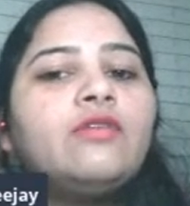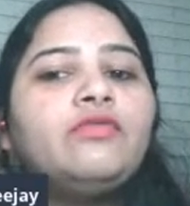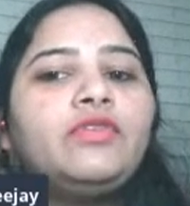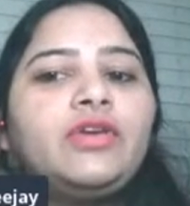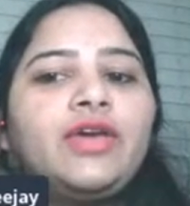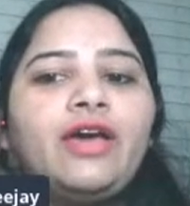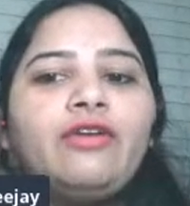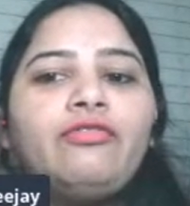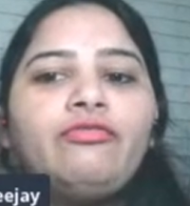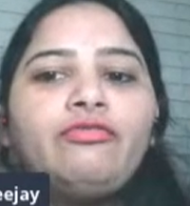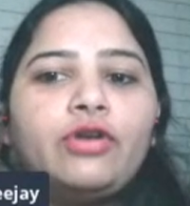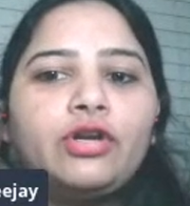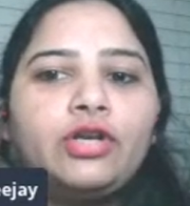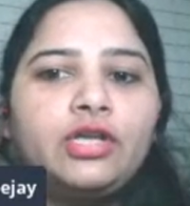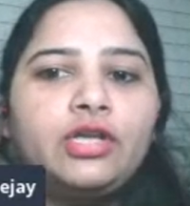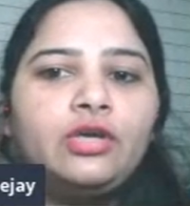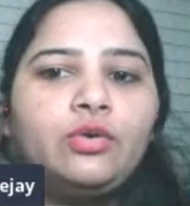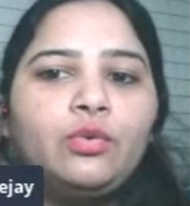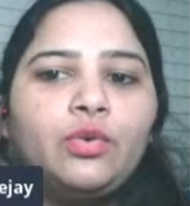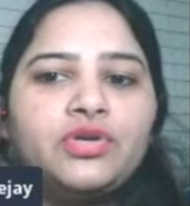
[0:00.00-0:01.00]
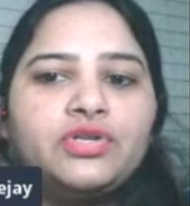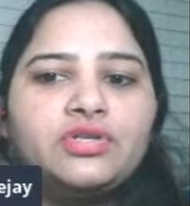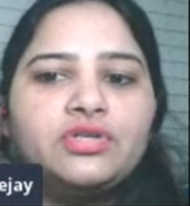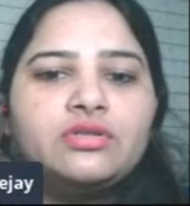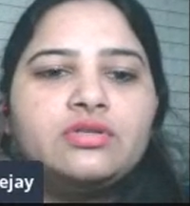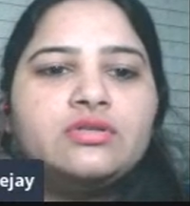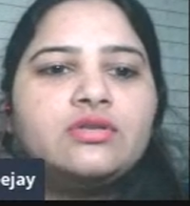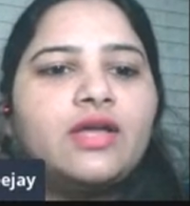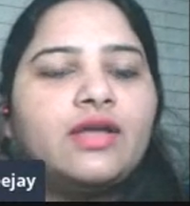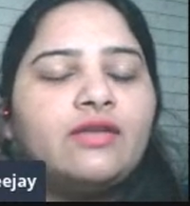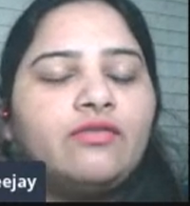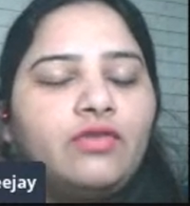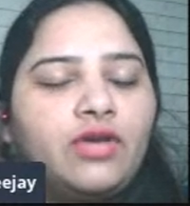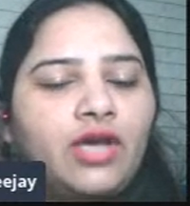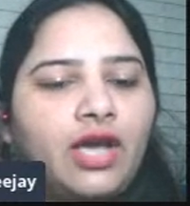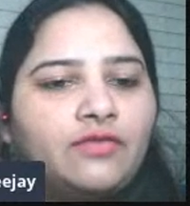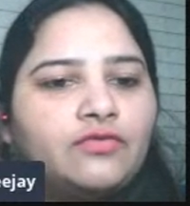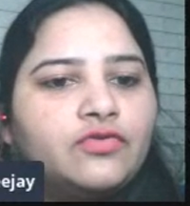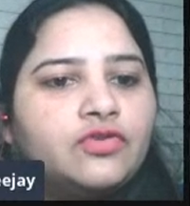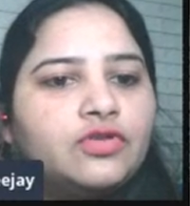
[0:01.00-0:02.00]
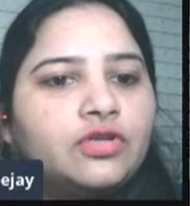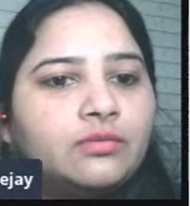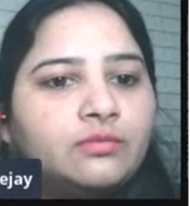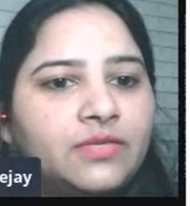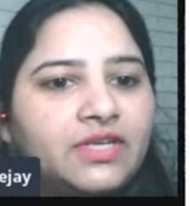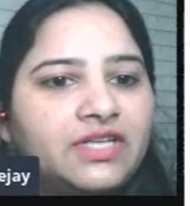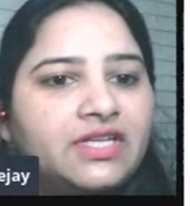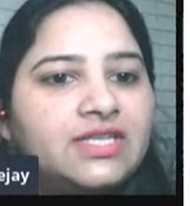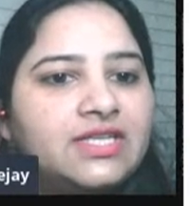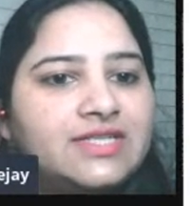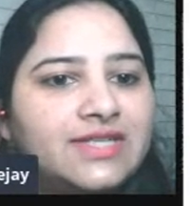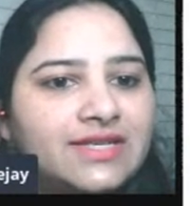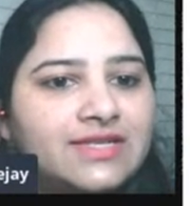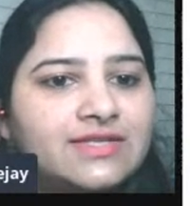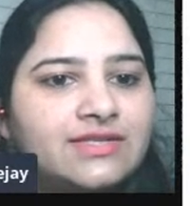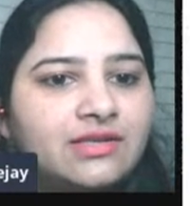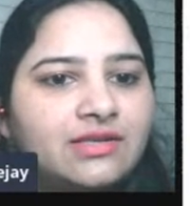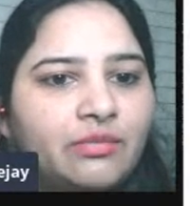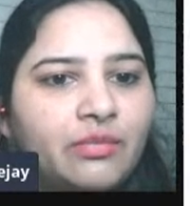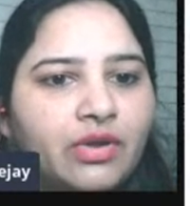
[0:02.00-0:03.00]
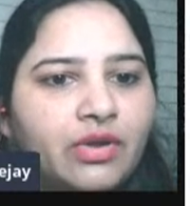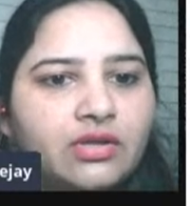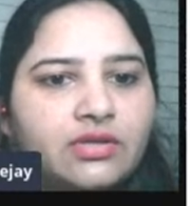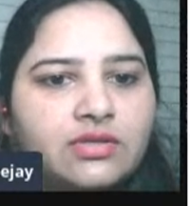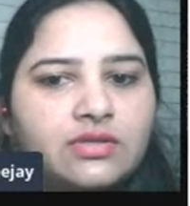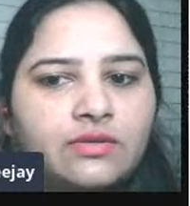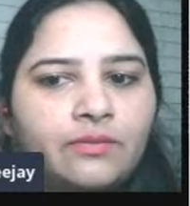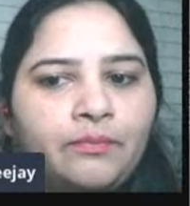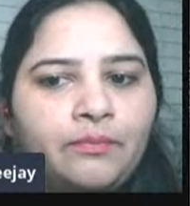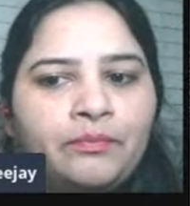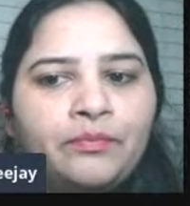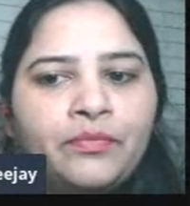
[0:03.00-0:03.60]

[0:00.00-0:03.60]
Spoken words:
We have 40 questions that we have to complete in 60 minutes.